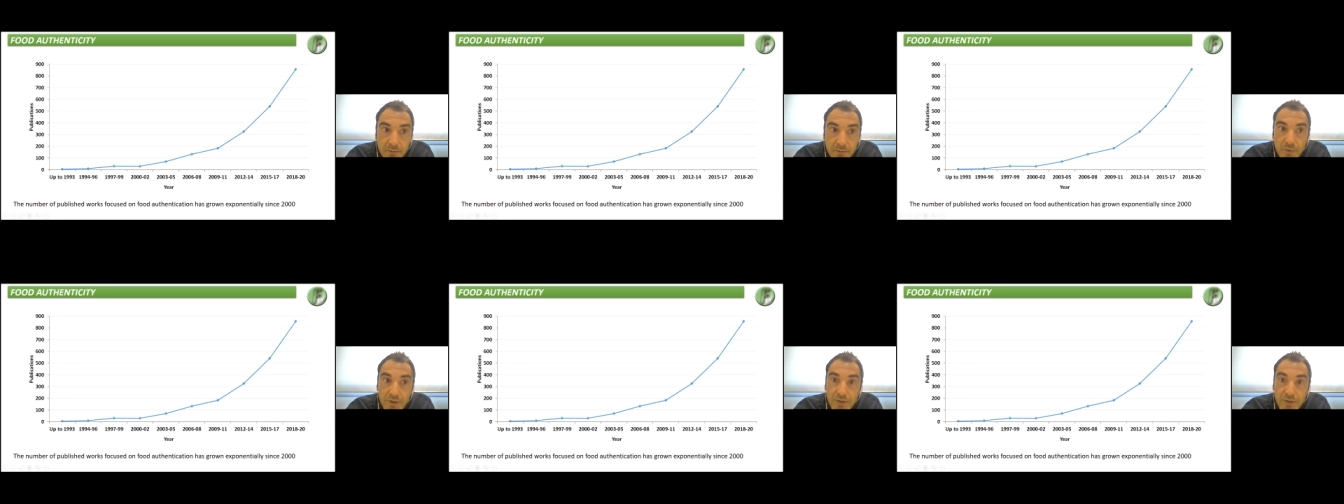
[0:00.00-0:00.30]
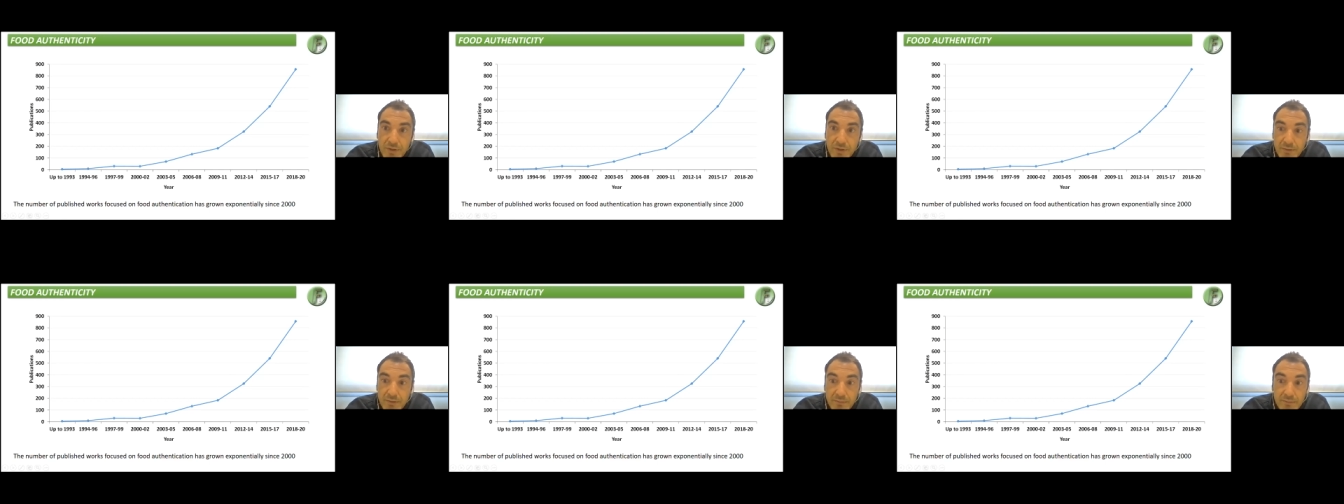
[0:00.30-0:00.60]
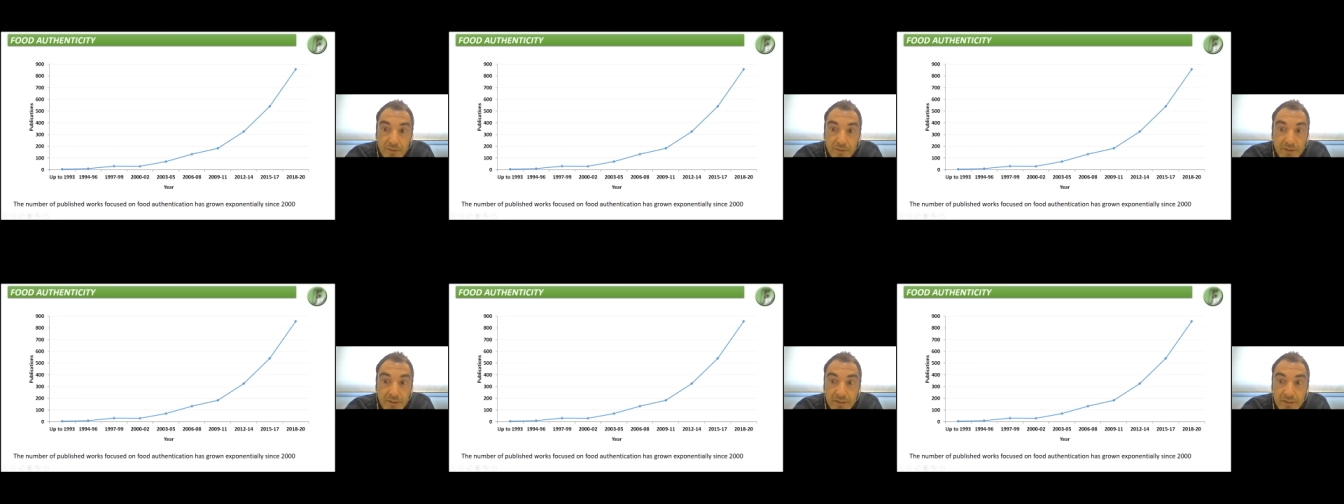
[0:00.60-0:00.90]
with
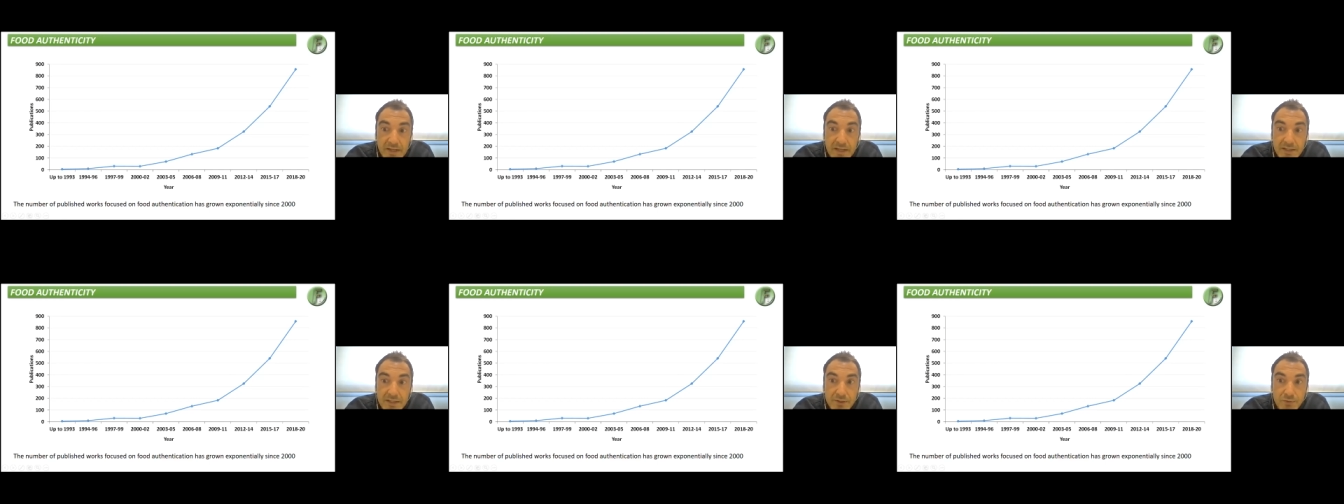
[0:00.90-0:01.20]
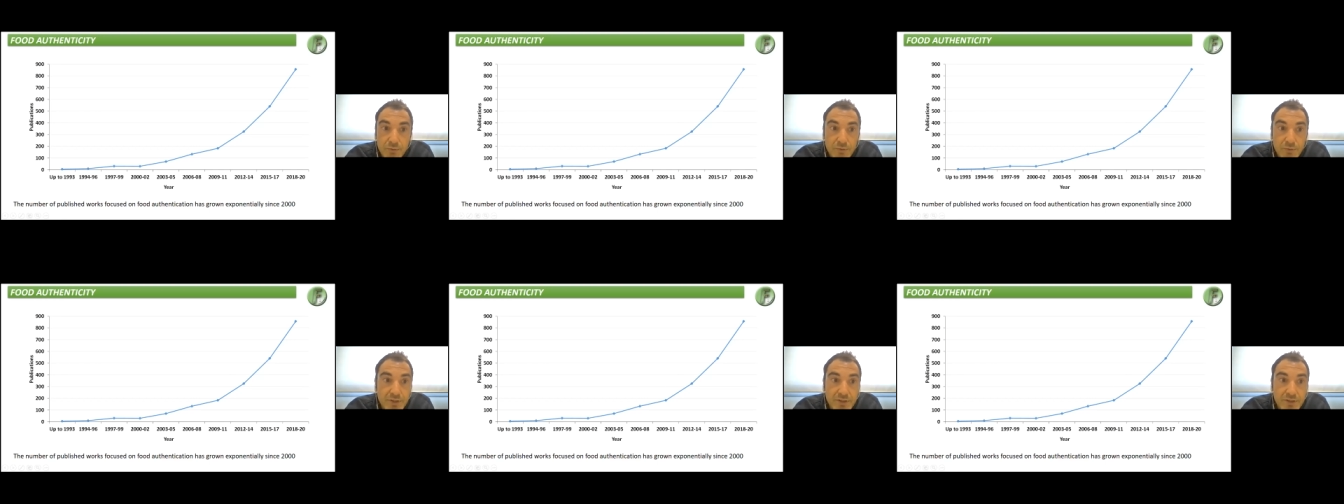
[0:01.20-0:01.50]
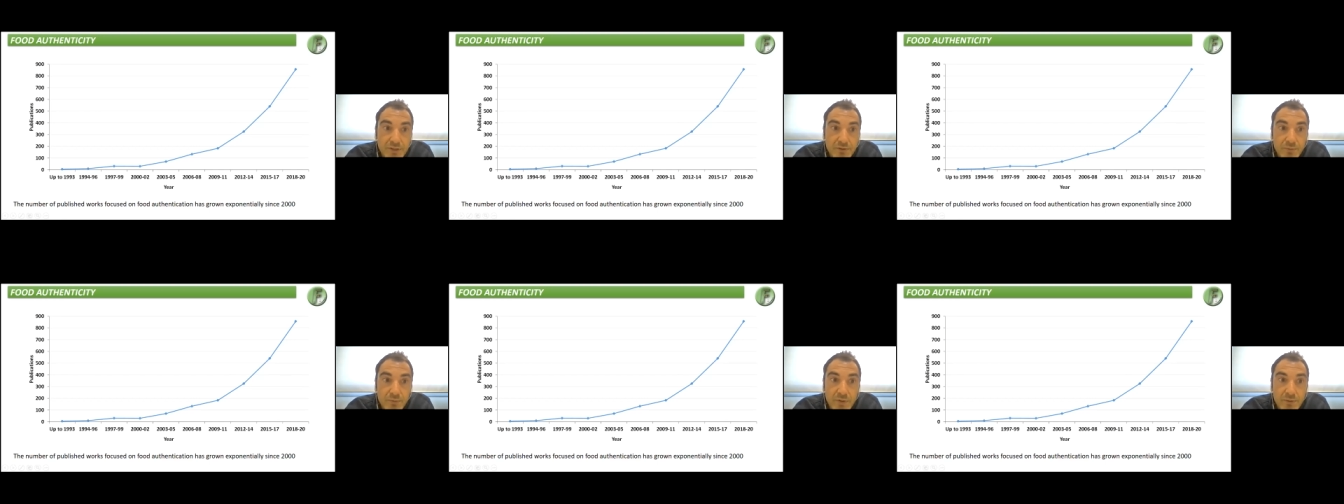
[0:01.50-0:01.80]
in the last two
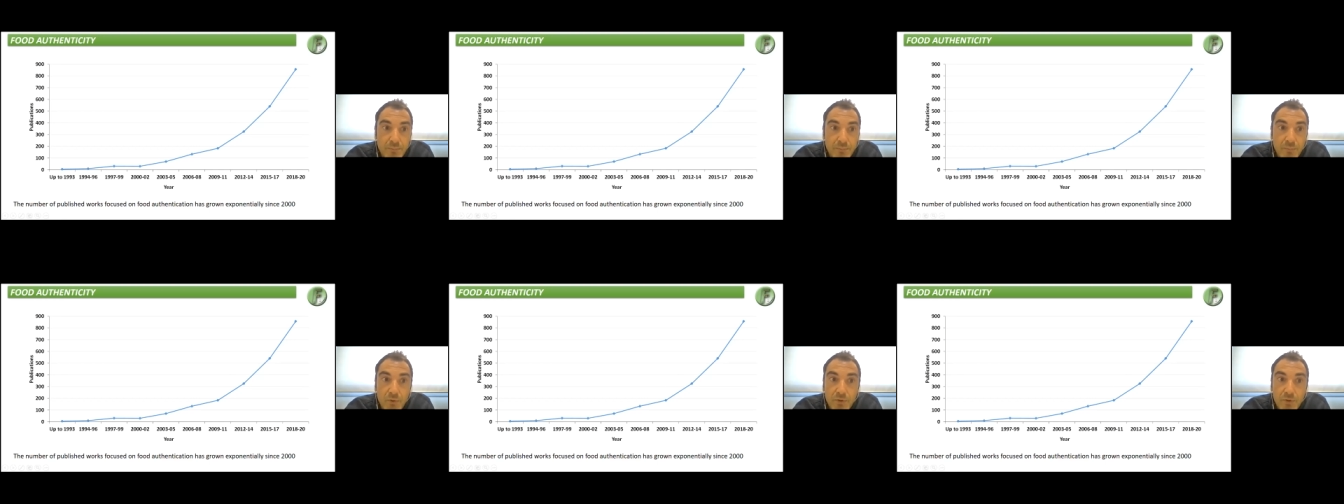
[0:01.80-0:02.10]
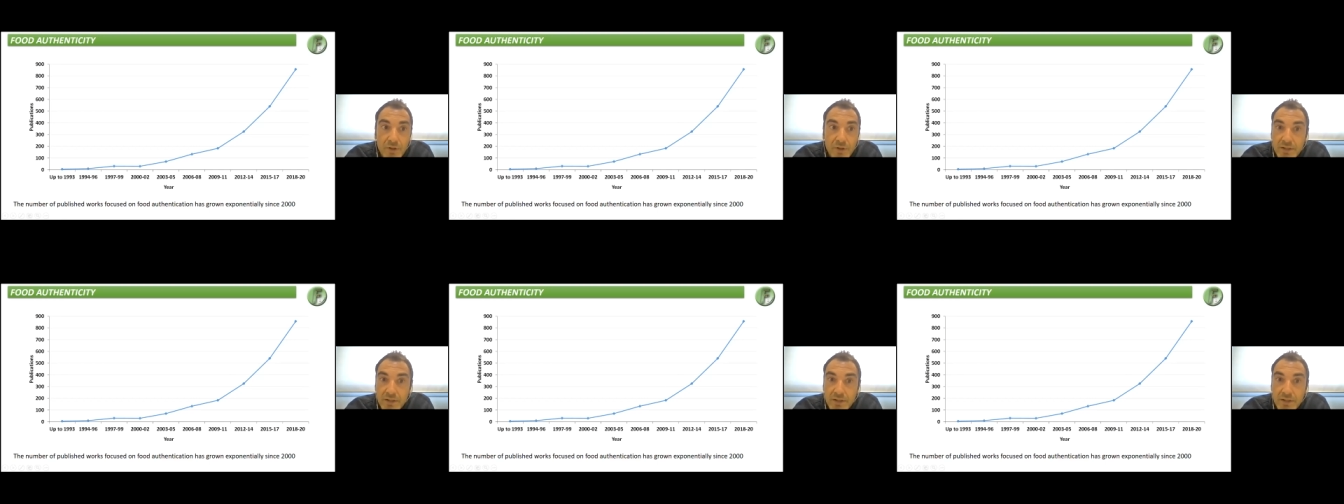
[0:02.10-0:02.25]
years with more